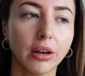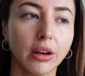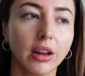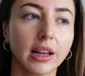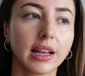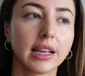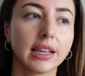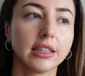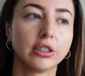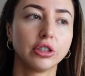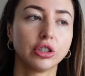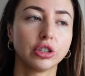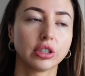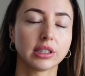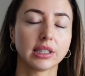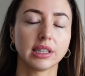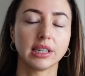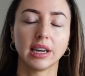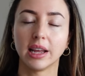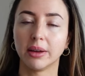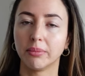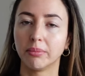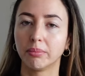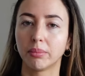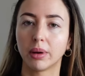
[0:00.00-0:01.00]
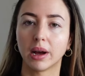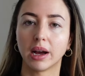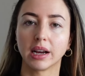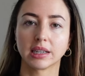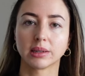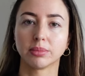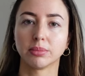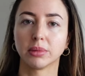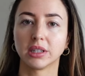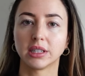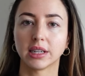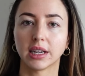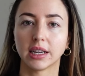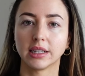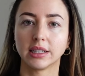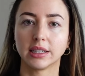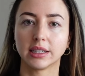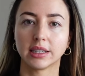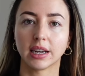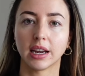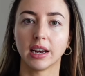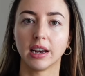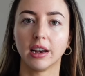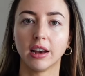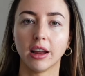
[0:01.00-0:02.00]
Like, it doesn't impact my
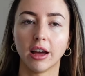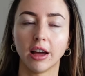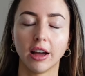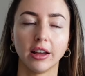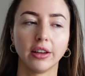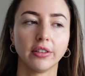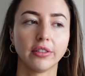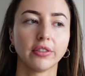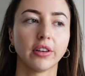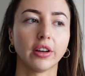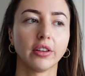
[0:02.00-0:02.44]
day-to-day life.